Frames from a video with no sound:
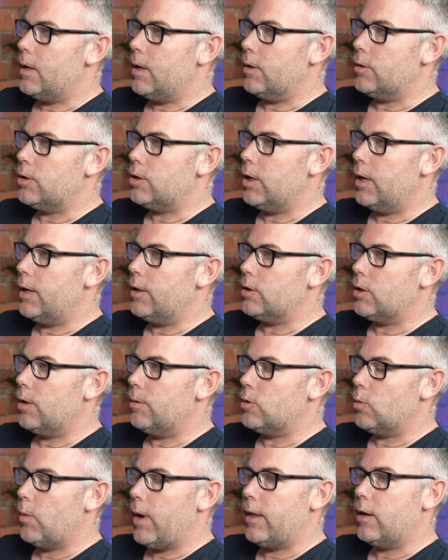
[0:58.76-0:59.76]
Yeah, in
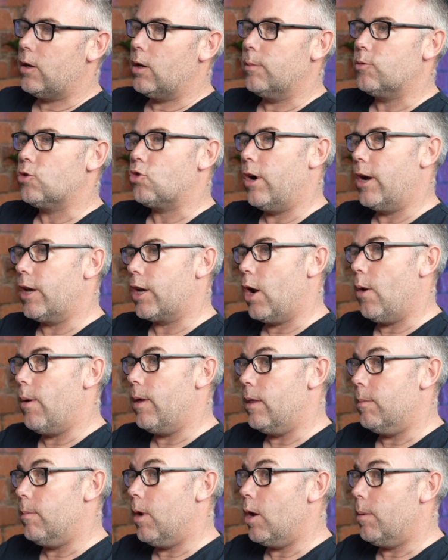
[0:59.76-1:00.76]
terms of where the club's trying to go
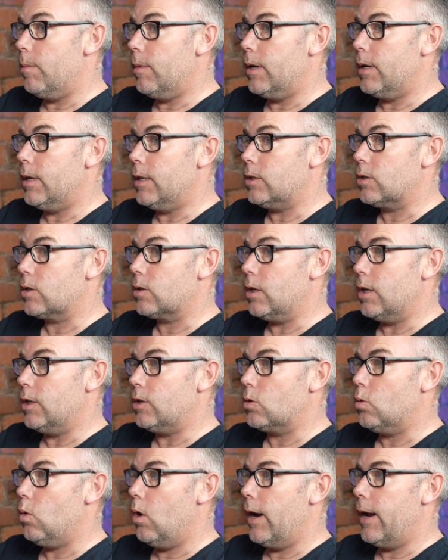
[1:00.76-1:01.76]
at the moment, it's
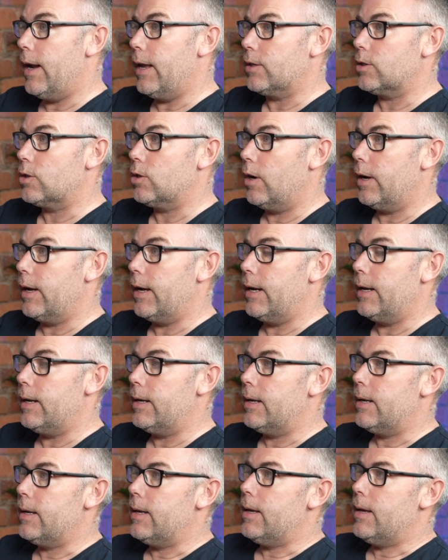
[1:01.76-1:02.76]
quite an exciting
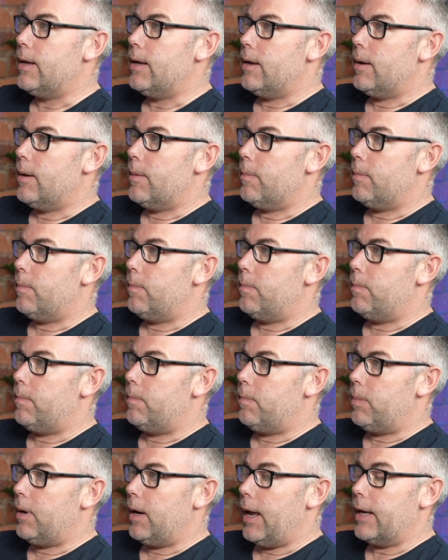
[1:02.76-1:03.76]

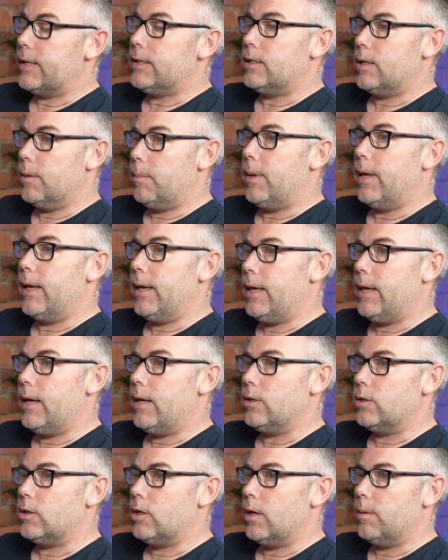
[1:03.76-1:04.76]
place to be
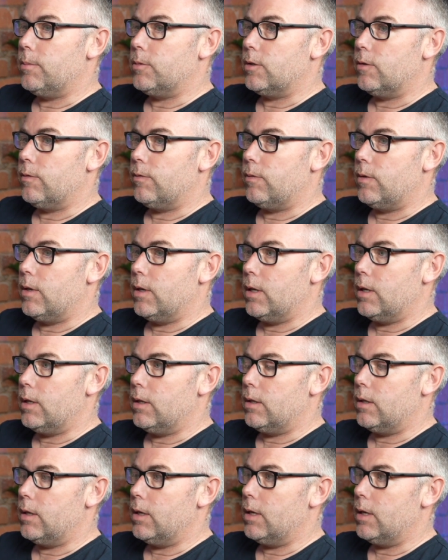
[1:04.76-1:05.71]
in terms of the